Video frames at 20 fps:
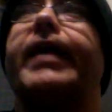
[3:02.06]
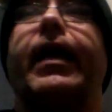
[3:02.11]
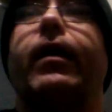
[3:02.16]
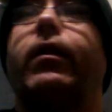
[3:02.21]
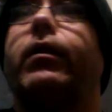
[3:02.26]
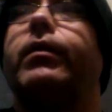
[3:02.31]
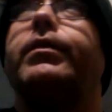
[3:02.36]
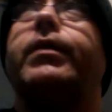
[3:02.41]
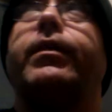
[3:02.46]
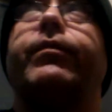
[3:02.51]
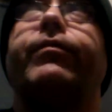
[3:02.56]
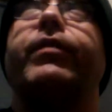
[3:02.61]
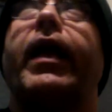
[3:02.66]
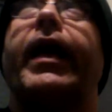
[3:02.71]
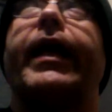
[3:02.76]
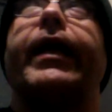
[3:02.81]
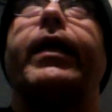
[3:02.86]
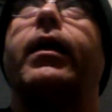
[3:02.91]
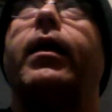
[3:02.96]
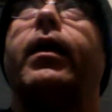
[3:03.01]
talent of
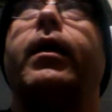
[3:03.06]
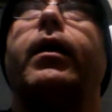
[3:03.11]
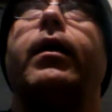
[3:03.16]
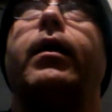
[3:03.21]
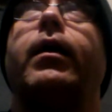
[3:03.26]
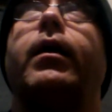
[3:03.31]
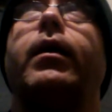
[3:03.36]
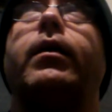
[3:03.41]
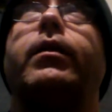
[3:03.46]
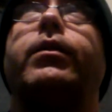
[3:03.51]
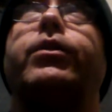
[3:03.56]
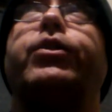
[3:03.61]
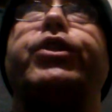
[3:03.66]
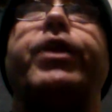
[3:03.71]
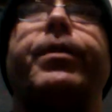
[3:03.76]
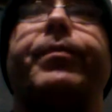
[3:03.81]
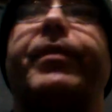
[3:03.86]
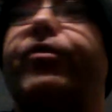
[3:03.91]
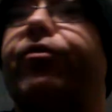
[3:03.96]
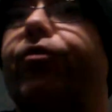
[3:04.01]
like
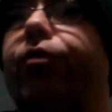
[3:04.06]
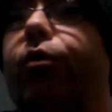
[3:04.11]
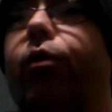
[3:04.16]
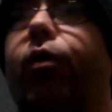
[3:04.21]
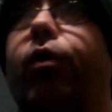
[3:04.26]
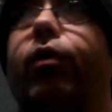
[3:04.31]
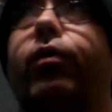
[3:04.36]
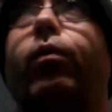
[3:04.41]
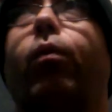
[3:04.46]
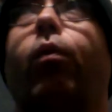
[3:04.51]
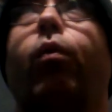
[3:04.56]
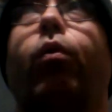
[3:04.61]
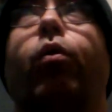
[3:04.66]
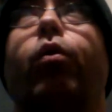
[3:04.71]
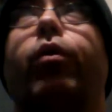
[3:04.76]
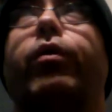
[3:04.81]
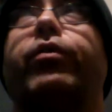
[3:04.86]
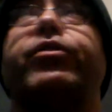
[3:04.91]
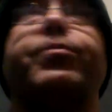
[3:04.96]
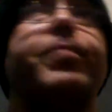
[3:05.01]
Jimmy Stewart
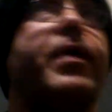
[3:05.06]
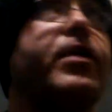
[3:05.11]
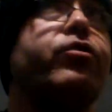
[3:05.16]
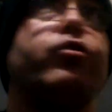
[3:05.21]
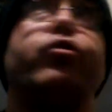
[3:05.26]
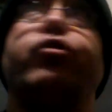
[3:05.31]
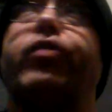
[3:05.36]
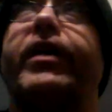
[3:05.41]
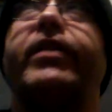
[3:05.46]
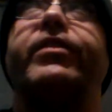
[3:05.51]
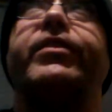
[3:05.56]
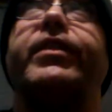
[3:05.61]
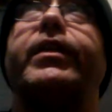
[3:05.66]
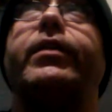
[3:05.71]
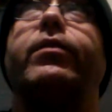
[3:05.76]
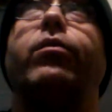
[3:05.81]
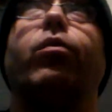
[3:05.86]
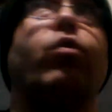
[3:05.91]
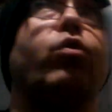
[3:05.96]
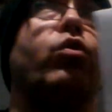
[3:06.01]
or Spencer
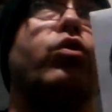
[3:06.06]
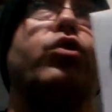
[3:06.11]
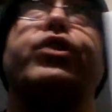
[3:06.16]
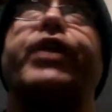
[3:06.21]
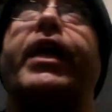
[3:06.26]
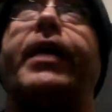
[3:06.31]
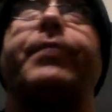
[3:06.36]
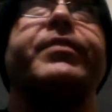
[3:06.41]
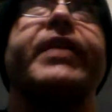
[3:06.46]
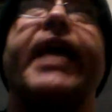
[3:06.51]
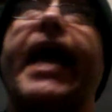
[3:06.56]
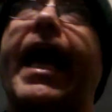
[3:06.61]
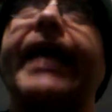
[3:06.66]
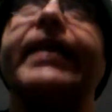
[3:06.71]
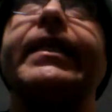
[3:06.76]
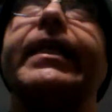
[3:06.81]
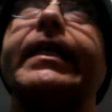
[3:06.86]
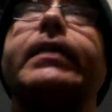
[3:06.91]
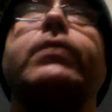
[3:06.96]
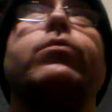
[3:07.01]
Tracy or James
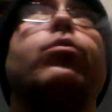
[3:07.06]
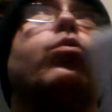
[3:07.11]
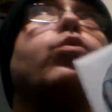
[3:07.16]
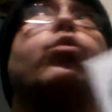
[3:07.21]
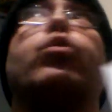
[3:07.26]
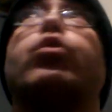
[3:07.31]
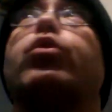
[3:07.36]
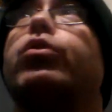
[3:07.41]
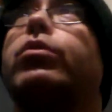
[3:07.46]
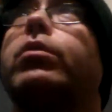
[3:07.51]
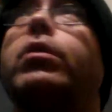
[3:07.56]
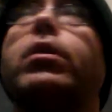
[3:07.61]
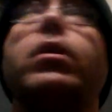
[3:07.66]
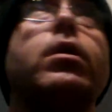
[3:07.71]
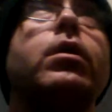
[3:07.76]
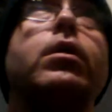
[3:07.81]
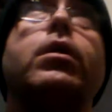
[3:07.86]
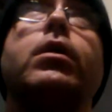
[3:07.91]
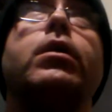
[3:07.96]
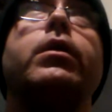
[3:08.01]
Cagney or,
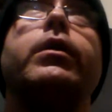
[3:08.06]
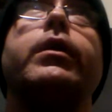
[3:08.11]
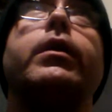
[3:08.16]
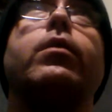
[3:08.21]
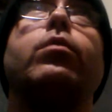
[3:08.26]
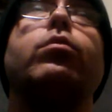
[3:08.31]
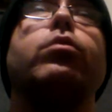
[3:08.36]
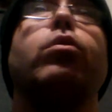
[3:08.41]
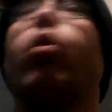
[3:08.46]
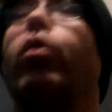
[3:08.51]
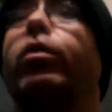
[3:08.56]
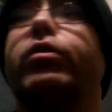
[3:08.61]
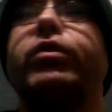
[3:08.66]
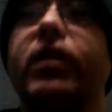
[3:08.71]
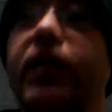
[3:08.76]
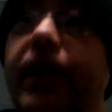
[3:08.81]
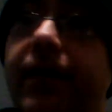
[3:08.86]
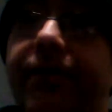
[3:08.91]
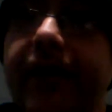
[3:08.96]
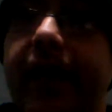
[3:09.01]

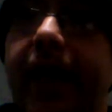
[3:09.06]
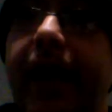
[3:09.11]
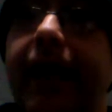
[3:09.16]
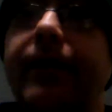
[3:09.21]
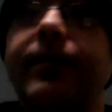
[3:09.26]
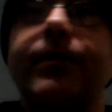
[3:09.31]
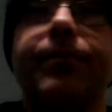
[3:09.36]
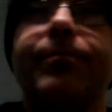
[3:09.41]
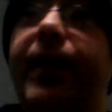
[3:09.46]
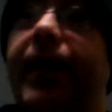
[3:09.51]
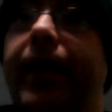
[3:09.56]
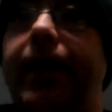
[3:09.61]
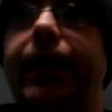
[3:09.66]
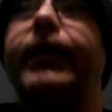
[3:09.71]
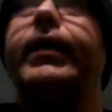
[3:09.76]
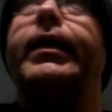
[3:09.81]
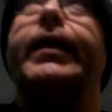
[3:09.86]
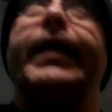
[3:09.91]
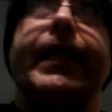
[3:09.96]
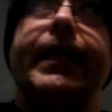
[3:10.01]
Laurence Olivier. To
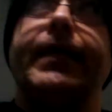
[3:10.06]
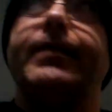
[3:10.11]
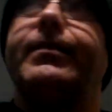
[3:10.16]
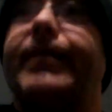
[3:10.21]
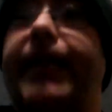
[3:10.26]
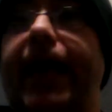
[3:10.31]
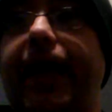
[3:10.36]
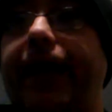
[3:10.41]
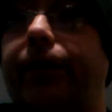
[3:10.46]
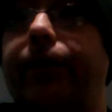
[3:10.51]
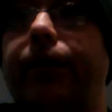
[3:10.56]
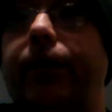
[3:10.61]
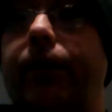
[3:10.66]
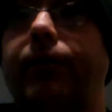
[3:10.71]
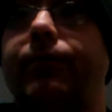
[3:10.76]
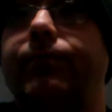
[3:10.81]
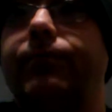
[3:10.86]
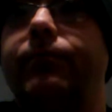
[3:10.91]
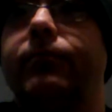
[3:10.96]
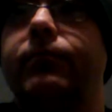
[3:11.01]
me, he's that good.